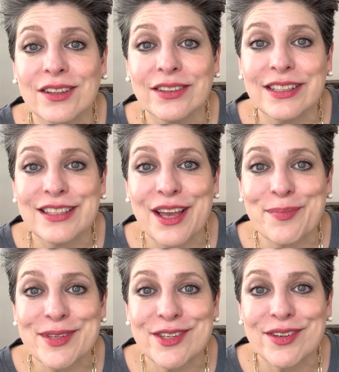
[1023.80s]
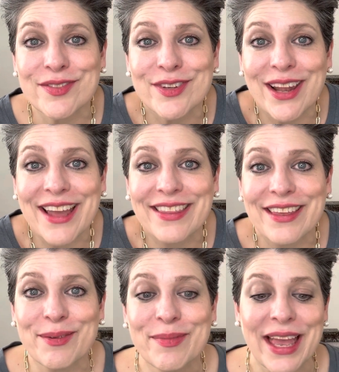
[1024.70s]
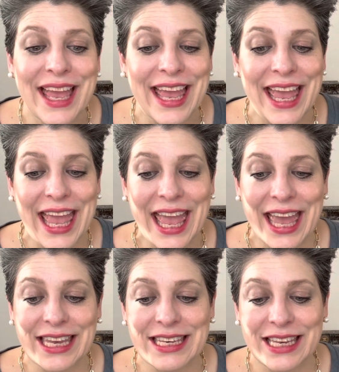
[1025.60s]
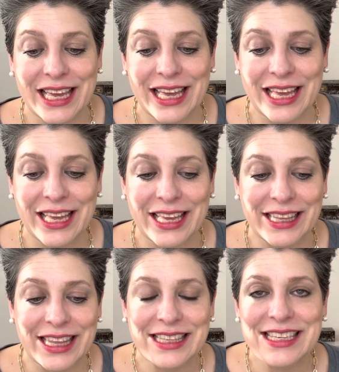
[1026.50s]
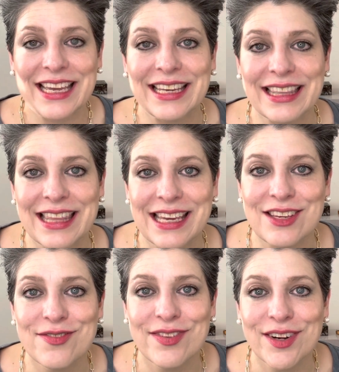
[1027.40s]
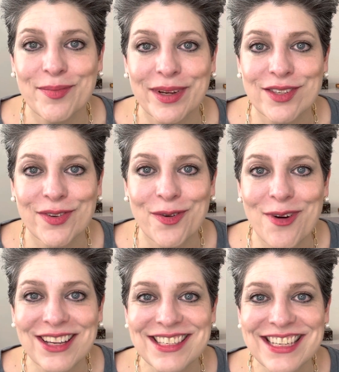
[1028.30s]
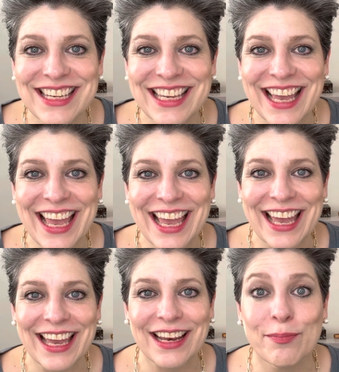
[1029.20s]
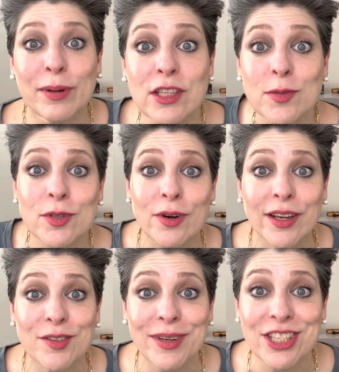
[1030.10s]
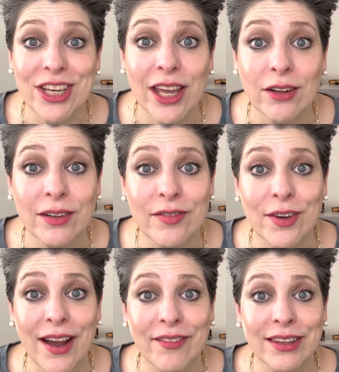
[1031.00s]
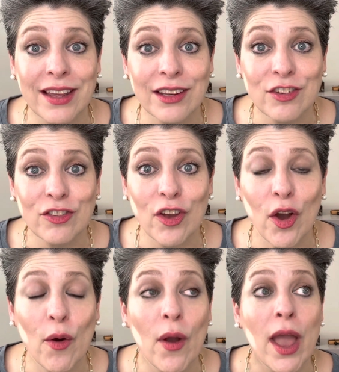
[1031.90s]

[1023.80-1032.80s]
on this episode, if you like them. And that's it. Thank you very much for watching, and please subscribe to my channel if you haven't done so.